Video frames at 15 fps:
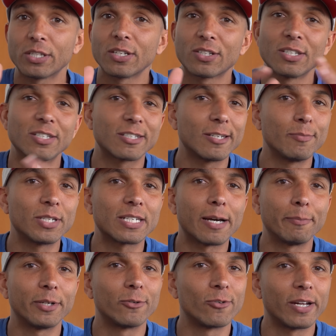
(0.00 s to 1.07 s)
the system is up
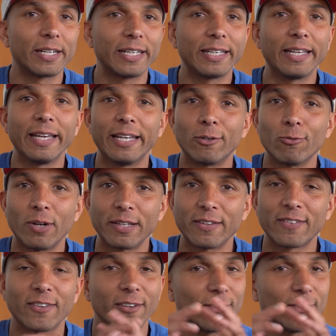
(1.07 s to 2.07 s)
and running, it runs